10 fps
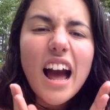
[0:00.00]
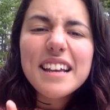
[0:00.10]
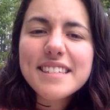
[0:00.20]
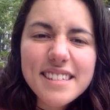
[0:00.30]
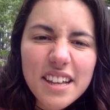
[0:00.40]
I
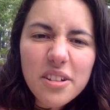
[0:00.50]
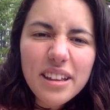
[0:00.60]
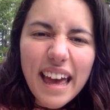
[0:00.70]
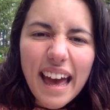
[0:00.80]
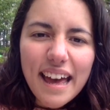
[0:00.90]
still
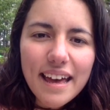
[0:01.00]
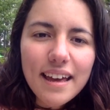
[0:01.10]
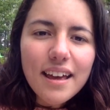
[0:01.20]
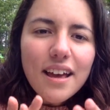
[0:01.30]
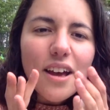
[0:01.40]
get
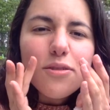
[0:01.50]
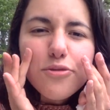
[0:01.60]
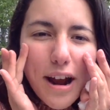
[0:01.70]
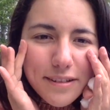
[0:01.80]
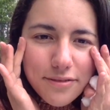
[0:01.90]

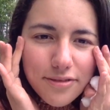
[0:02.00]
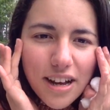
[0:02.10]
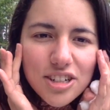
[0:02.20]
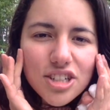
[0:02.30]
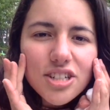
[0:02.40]
red
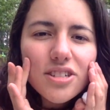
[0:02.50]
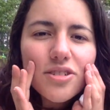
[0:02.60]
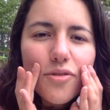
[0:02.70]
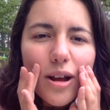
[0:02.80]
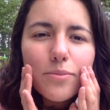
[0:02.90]
flushes
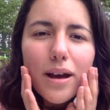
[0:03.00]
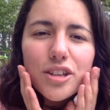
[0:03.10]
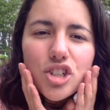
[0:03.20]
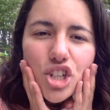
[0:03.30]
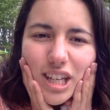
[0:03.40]
around my
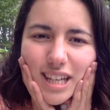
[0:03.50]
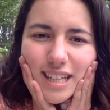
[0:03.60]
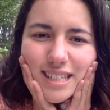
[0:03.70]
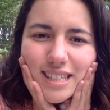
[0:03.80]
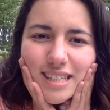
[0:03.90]

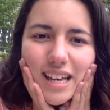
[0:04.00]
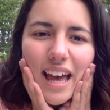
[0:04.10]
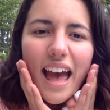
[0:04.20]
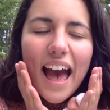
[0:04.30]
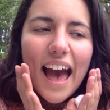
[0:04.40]
cheeks
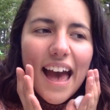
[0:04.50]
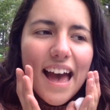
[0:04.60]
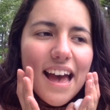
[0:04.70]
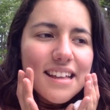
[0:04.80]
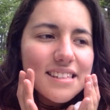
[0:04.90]

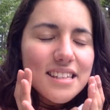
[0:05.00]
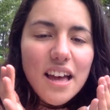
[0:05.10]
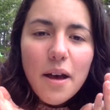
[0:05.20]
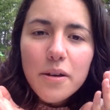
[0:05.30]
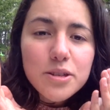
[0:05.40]
and
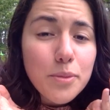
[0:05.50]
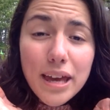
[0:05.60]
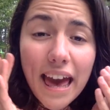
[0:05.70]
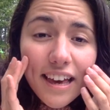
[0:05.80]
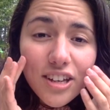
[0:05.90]
some
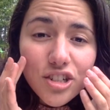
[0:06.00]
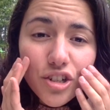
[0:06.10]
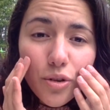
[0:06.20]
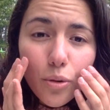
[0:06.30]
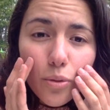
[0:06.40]

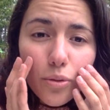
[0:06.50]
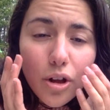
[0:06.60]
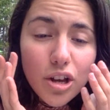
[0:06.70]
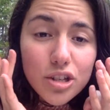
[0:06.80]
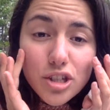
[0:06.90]
occasional
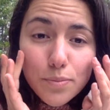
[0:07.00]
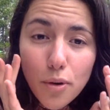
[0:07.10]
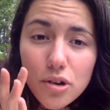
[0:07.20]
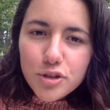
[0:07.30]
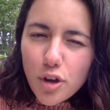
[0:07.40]

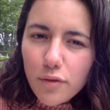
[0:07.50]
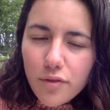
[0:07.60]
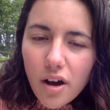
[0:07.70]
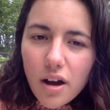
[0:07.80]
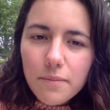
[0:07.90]
spots. So
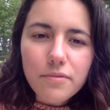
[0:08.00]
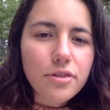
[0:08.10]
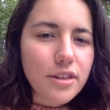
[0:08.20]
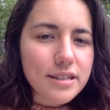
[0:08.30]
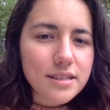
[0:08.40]
far,
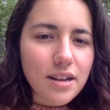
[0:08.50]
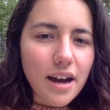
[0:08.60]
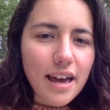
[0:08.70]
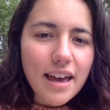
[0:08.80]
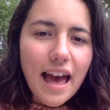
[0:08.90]
this
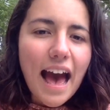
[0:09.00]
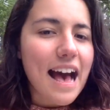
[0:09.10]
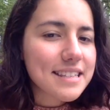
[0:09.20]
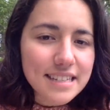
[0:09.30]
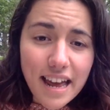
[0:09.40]
diet
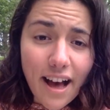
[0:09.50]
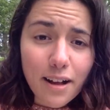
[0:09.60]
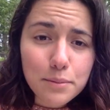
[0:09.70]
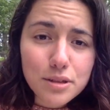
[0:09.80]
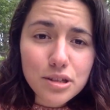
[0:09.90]
hasn't
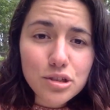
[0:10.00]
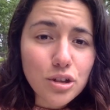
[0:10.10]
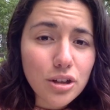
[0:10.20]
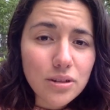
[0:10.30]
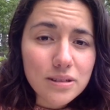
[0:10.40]
helped to